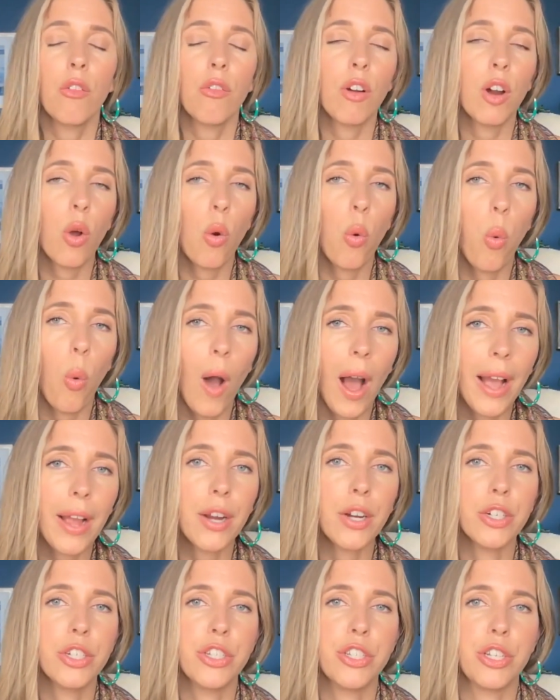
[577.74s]

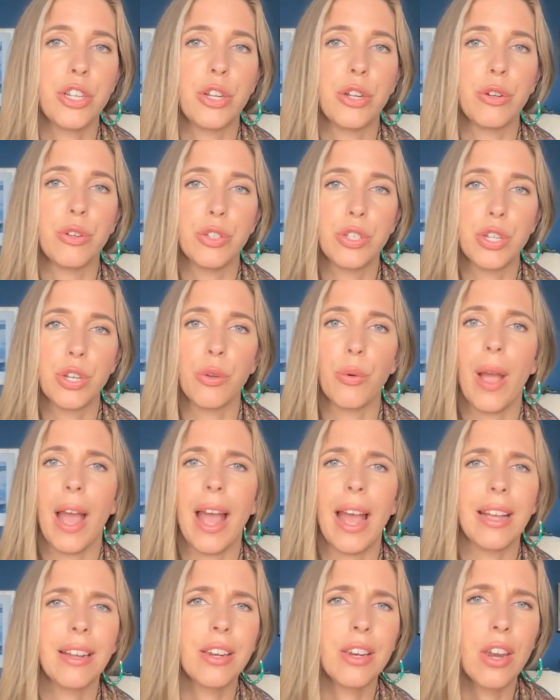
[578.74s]
requires you to
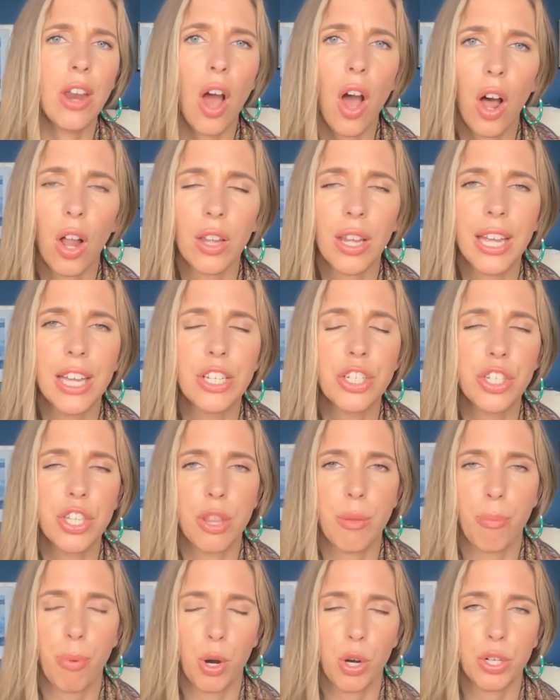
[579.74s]
acknowledge
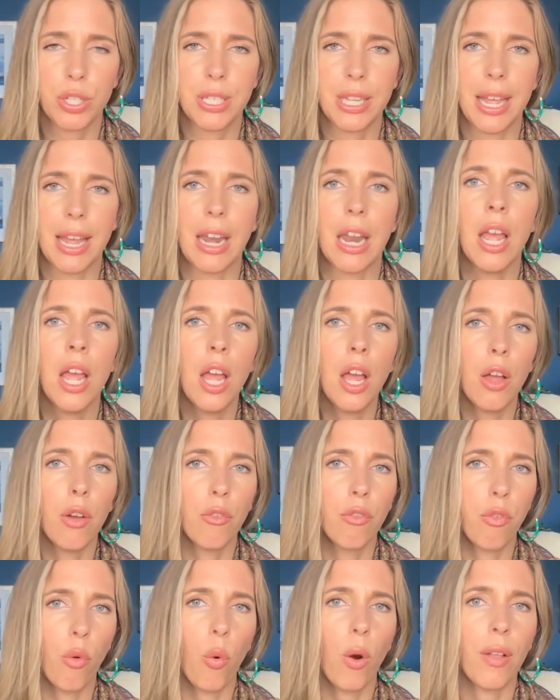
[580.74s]
the person
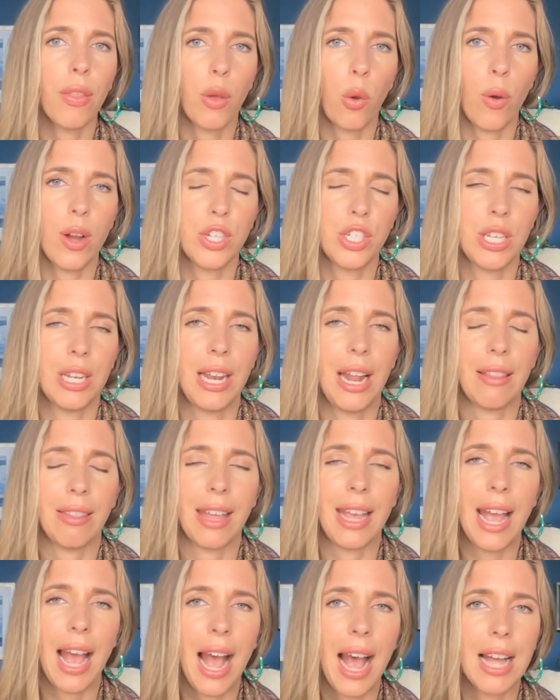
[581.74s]
for the question that
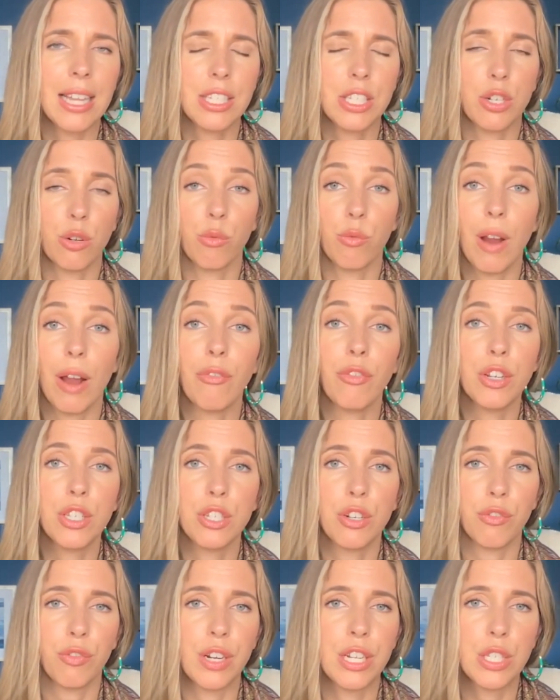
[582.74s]
they asked, to
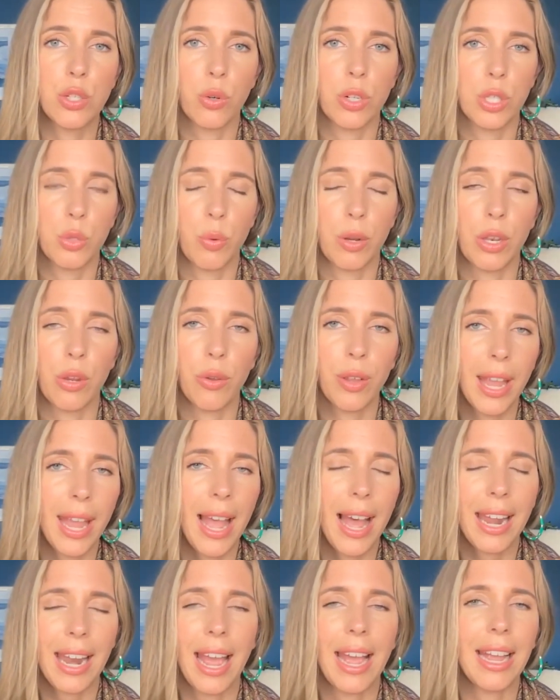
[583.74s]
reference a resource when you
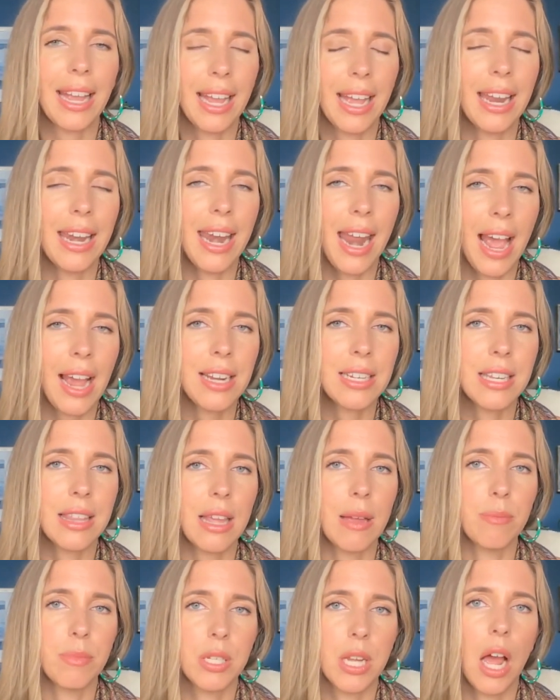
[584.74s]
can, and connect
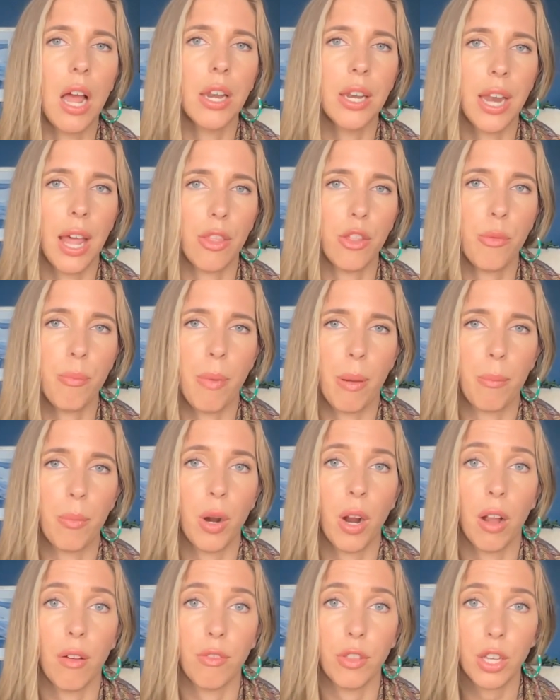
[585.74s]
them to another
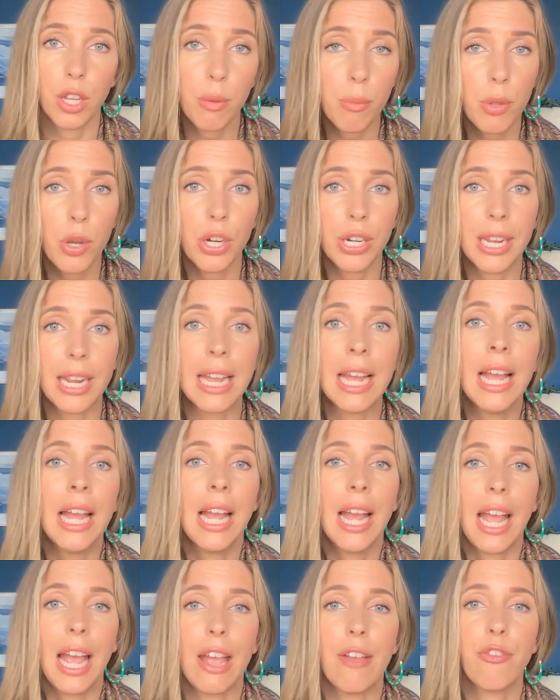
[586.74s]
member of the community
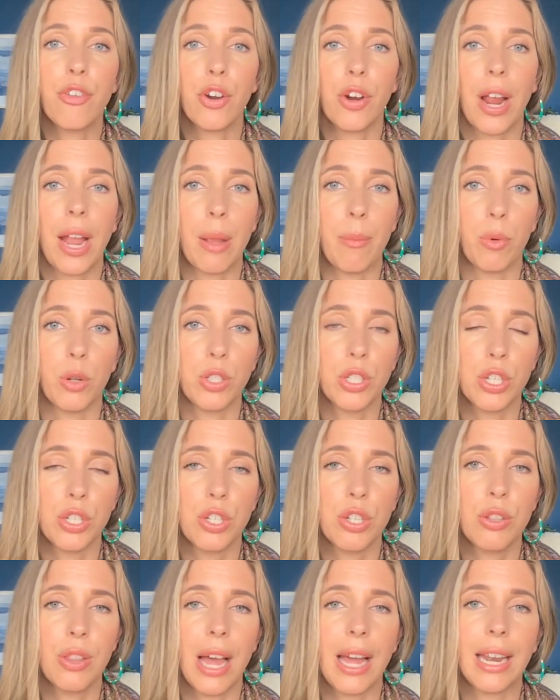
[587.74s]
if you're able to
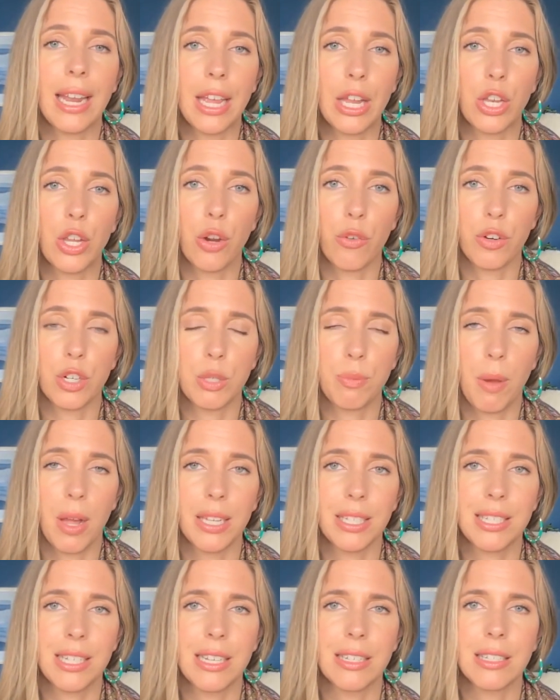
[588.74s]
do that in your
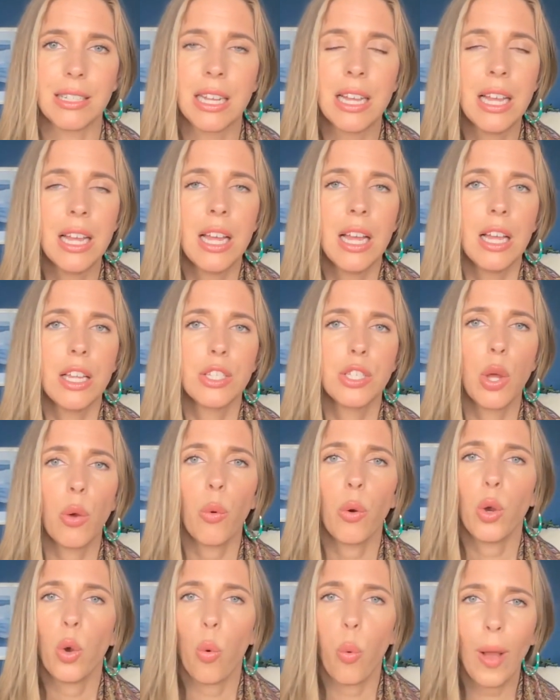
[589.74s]
responses.
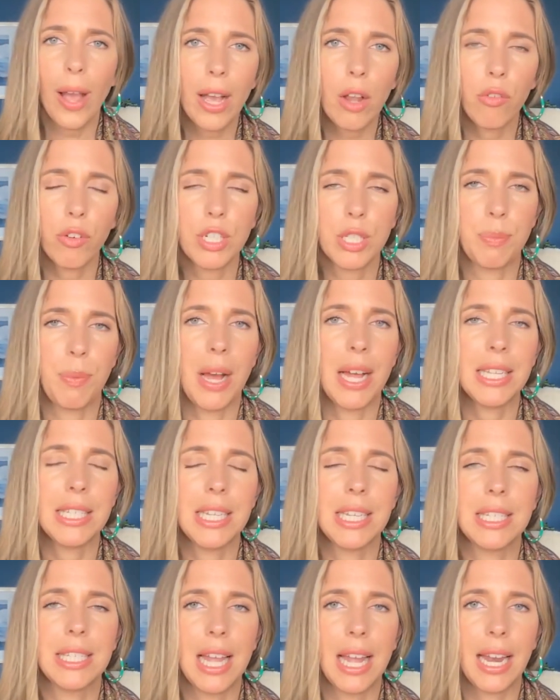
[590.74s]
So quick
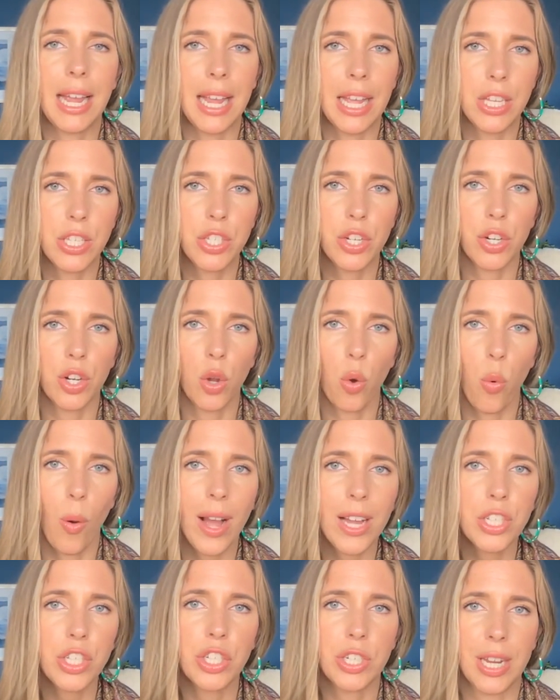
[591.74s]
responses that answer
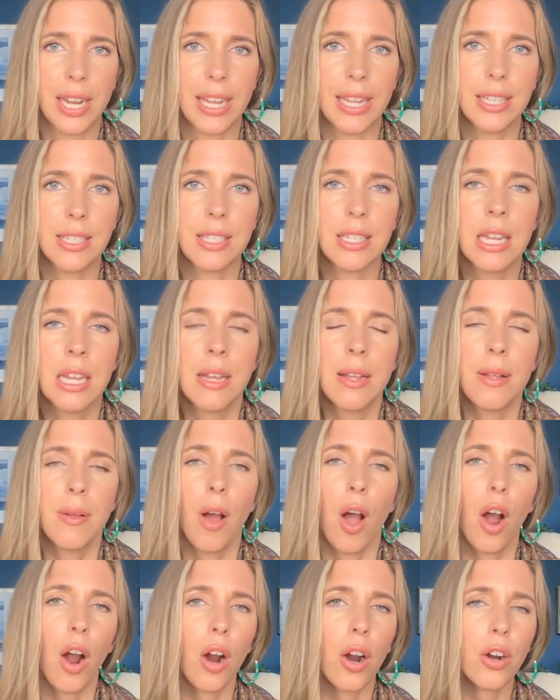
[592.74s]
questions
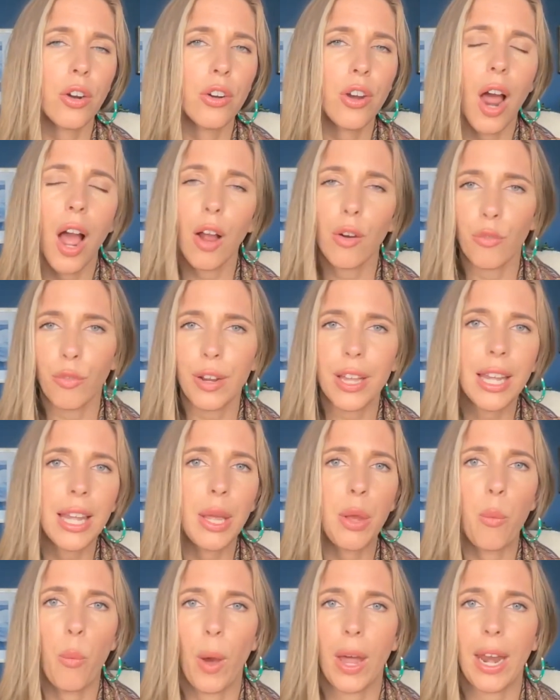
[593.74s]
are not
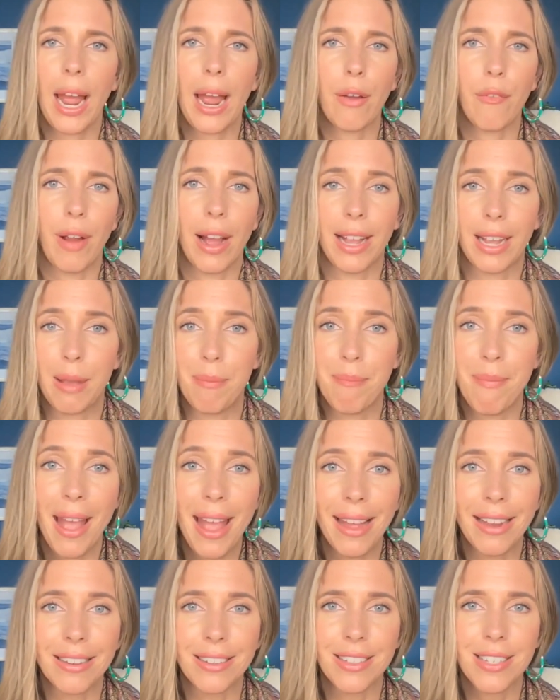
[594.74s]
really what I
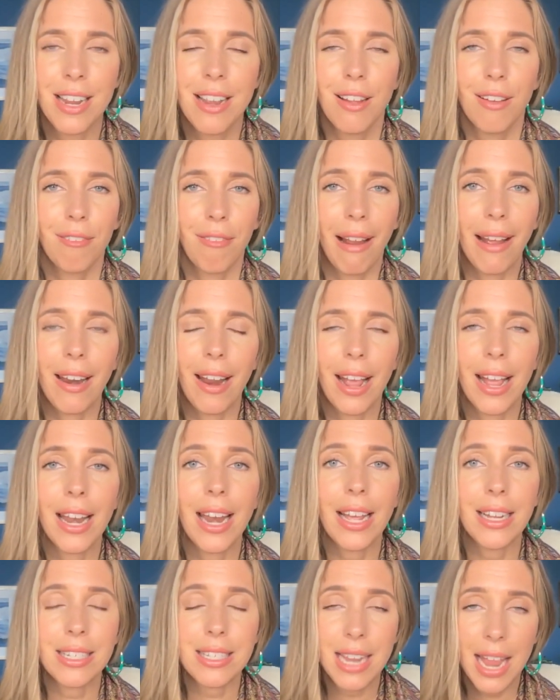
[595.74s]
recommend, right? And
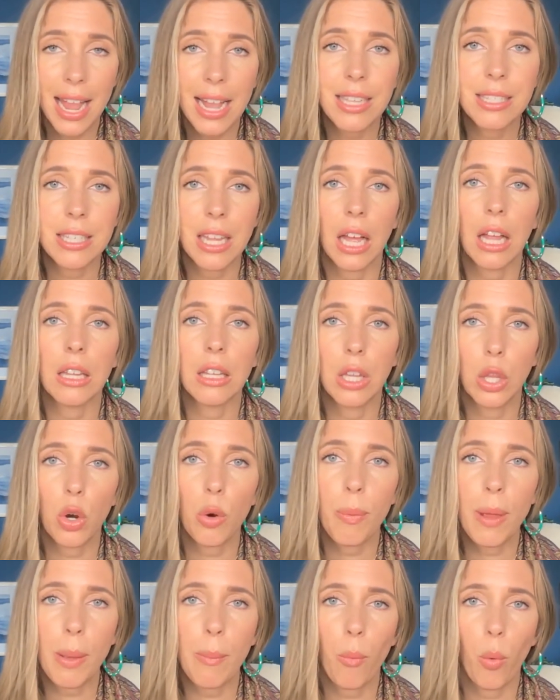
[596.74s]
it takes a
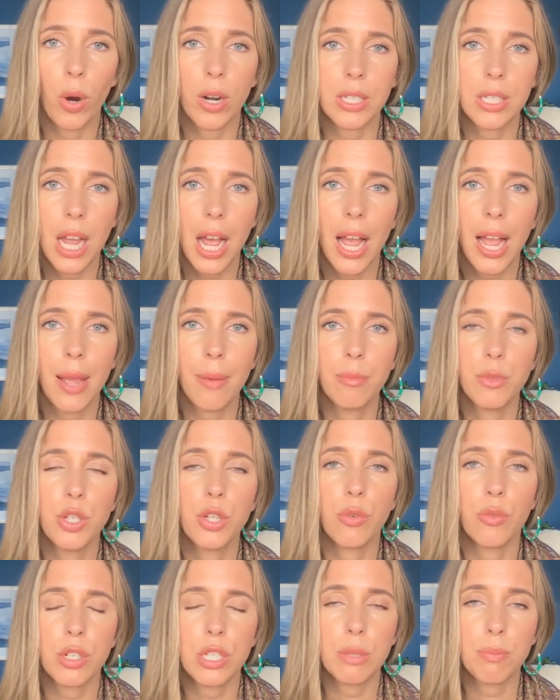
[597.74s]
little bit more time
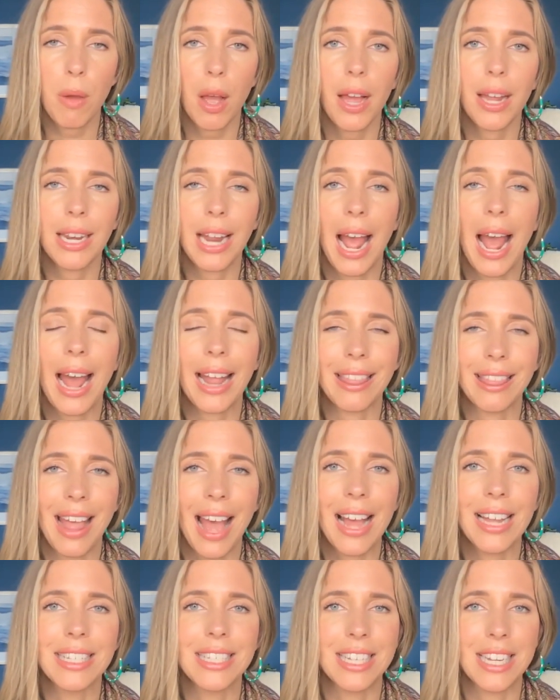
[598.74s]
to respond at
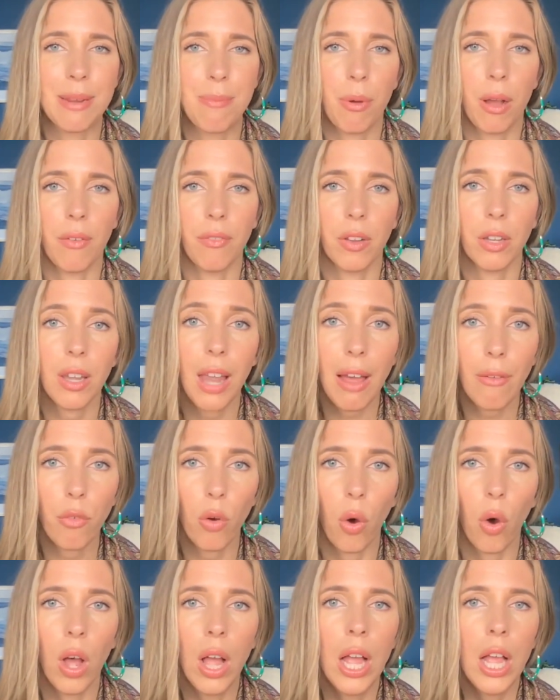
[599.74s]
that deep of a
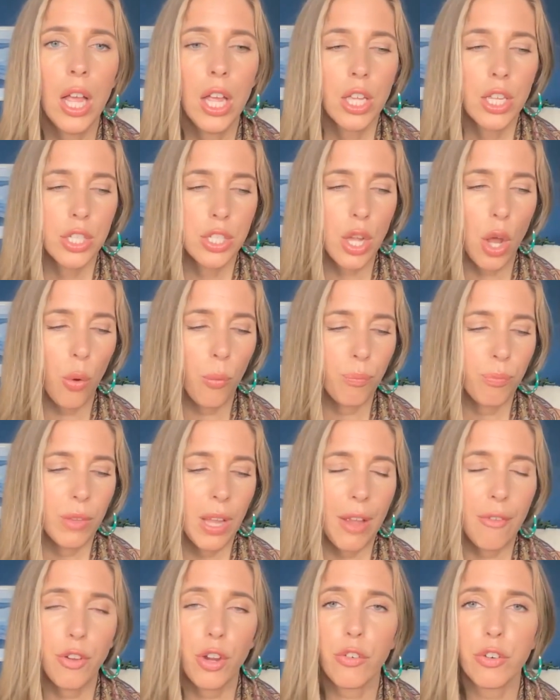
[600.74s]
level. So
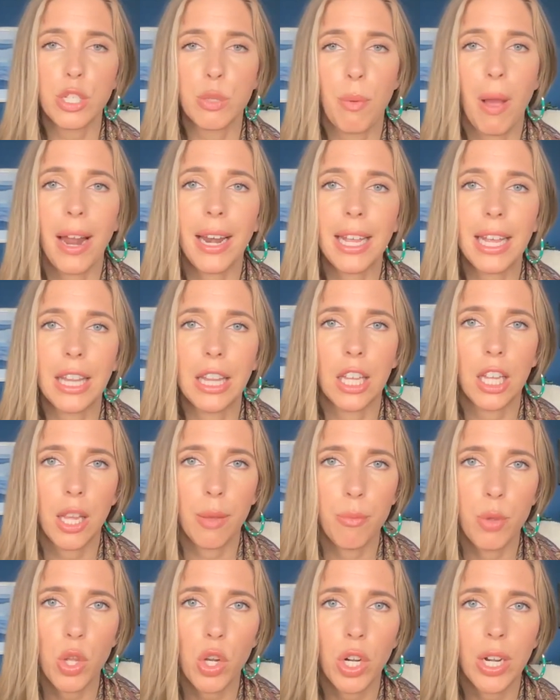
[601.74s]
if you're responding in the
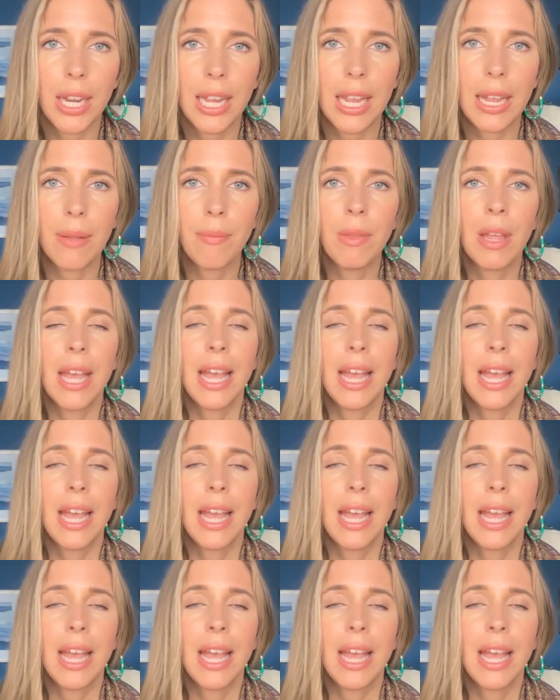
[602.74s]
community,